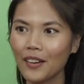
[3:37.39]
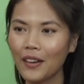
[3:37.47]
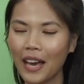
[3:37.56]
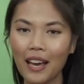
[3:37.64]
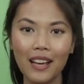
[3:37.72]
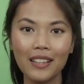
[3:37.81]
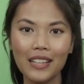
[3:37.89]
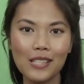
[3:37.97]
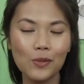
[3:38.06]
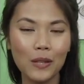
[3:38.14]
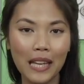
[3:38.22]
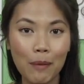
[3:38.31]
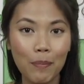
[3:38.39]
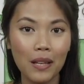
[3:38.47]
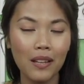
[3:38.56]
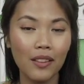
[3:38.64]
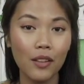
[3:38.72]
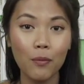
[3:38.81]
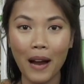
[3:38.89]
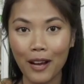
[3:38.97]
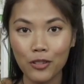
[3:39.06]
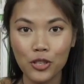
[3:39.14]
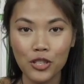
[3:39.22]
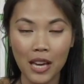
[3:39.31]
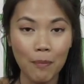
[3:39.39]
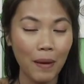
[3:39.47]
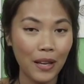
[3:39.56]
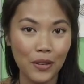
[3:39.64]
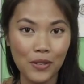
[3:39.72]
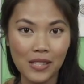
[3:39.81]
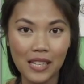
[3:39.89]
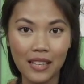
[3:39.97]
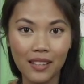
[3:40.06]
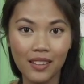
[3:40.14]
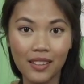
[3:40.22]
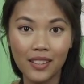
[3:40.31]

okay, at least we'll keep it the round shape by using